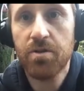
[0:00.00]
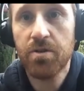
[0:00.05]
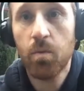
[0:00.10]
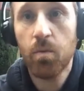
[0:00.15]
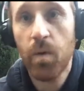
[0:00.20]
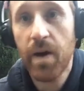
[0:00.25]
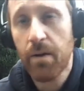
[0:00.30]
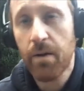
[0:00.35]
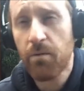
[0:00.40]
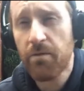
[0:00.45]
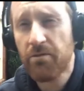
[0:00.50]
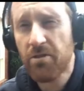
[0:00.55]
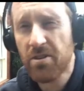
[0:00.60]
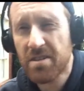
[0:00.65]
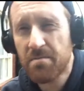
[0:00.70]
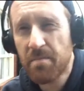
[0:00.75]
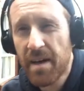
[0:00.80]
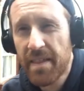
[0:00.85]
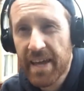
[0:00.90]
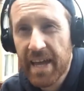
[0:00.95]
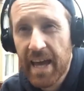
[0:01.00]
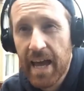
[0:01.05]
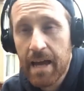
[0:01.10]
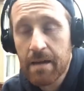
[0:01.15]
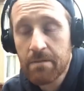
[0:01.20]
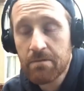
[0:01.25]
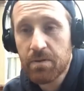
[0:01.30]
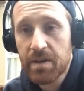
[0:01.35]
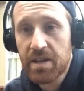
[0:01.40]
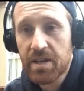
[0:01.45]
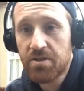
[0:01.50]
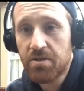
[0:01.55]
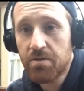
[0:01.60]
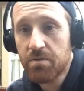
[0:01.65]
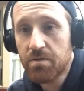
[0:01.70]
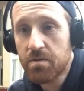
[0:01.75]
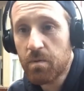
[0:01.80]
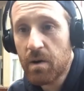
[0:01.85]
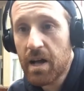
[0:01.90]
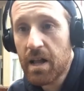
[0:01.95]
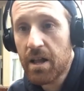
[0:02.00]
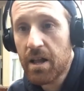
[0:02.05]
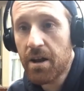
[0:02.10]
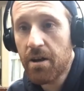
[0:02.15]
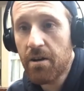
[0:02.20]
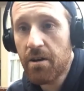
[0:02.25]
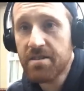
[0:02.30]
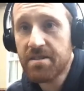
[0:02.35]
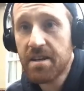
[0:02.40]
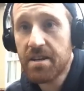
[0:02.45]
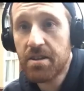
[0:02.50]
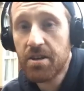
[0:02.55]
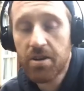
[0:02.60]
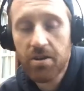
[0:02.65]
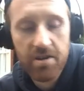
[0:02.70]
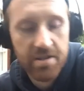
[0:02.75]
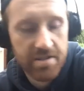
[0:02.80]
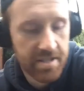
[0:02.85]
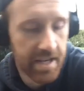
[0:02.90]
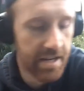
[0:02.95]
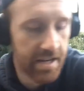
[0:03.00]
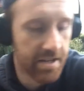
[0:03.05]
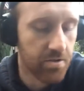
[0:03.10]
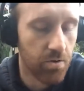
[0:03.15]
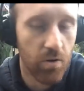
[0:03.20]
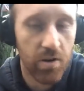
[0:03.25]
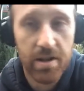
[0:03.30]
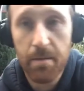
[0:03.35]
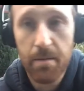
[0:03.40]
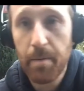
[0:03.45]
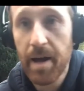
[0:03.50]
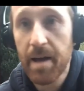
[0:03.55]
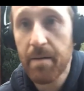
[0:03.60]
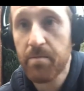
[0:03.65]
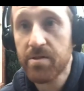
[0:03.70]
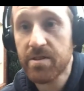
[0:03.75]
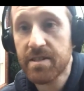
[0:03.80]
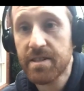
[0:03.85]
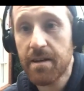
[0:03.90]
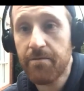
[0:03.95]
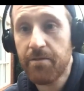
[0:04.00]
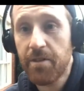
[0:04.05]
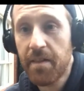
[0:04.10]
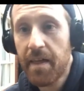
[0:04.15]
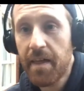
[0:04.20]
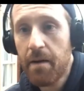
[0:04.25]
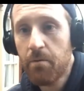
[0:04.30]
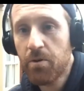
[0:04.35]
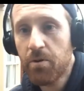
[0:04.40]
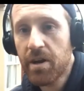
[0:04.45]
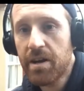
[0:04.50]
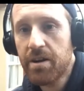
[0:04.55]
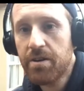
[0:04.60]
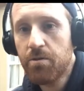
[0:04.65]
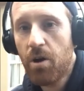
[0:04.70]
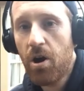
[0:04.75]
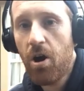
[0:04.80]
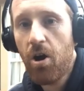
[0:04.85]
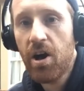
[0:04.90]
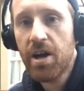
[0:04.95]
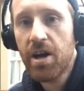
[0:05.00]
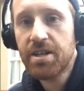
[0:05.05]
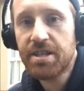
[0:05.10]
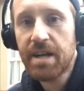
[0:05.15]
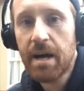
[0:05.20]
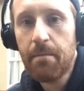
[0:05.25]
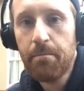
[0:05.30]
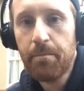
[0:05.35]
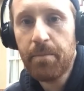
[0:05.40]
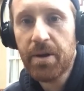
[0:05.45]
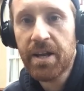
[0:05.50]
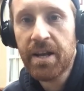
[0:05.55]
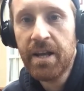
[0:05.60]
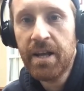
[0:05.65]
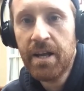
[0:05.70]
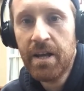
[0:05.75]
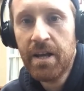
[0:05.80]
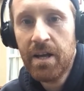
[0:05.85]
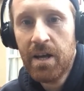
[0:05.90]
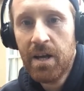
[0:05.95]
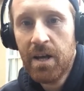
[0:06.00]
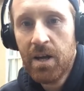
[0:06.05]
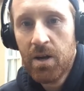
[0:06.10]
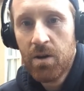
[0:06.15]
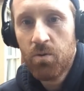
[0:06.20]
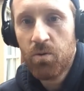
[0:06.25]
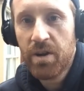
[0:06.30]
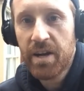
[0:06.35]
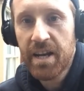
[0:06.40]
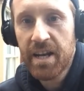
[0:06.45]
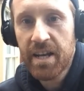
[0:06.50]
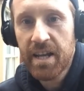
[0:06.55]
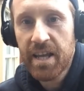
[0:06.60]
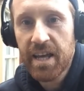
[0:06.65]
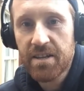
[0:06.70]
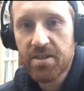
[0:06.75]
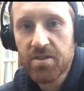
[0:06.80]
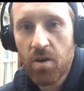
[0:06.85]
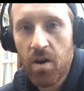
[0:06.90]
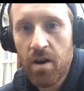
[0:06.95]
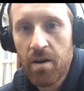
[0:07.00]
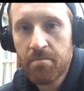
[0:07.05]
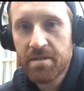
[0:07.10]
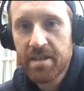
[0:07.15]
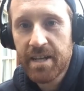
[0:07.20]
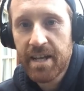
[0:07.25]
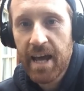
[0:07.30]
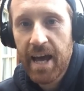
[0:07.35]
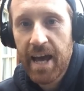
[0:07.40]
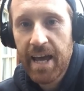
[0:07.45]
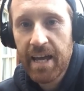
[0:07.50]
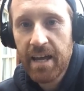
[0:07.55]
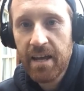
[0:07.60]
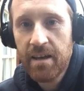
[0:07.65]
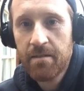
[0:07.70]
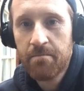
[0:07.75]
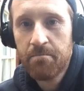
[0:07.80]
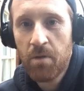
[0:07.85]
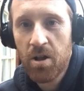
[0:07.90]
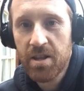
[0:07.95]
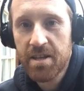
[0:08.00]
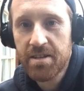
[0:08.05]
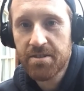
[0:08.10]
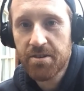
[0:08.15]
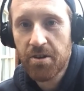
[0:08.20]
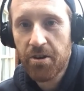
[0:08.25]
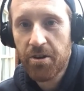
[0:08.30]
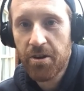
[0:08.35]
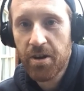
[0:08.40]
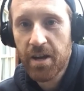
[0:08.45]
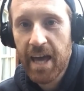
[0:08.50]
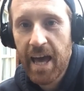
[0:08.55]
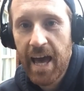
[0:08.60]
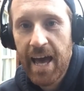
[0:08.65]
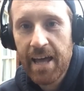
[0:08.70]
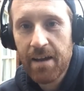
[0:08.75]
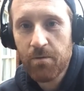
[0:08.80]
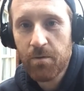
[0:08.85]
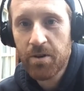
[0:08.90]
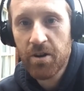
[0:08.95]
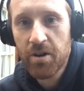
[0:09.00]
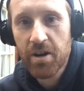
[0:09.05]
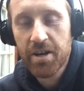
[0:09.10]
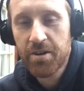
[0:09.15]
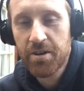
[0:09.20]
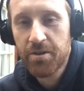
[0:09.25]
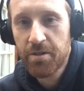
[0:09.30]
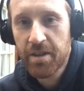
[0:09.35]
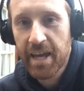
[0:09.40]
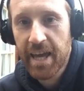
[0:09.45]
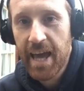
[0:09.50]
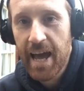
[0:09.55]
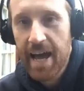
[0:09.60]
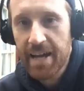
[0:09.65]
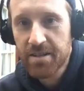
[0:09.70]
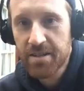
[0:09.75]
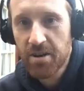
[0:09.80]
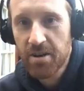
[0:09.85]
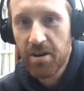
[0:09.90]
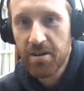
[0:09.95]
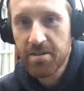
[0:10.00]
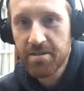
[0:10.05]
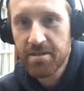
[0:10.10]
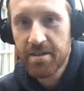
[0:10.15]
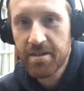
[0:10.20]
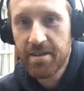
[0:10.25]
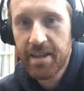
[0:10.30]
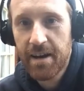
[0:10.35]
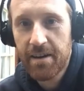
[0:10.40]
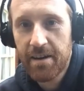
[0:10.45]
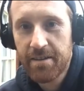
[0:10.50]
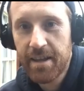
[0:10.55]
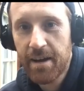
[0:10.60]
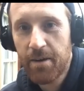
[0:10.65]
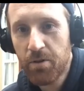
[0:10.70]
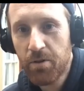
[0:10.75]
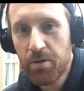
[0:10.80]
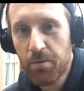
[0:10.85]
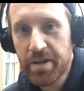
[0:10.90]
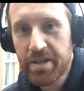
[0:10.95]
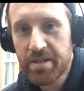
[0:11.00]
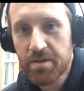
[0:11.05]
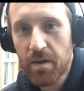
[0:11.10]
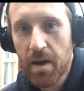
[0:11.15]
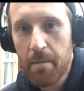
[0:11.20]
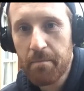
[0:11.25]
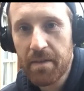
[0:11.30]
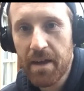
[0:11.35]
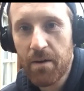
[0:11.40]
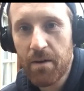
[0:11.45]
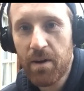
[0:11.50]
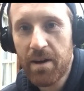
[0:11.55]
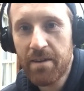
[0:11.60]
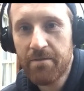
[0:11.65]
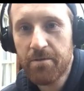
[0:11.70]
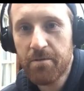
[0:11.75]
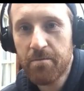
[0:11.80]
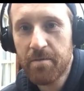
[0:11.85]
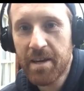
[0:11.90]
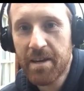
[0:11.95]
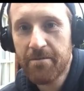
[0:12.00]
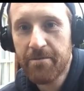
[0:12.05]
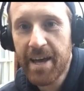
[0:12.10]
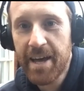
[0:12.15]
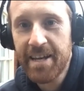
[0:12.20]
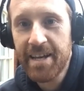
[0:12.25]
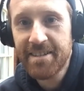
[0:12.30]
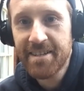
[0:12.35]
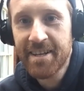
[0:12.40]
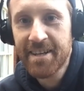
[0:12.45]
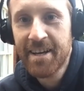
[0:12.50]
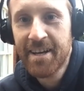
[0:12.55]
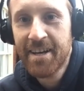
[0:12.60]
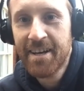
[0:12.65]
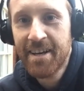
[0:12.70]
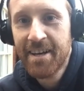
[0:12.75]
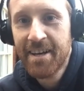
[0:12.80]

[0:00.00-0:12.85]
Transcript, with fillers: during the week, we've got some other games we can do as well. I know I said you guys needed toilet paper and stuff like that. We're going to do a high jump, but we didn't get time today. Molly's got her cat. We're not going to do the cat toss. we, we scrapped that one from the event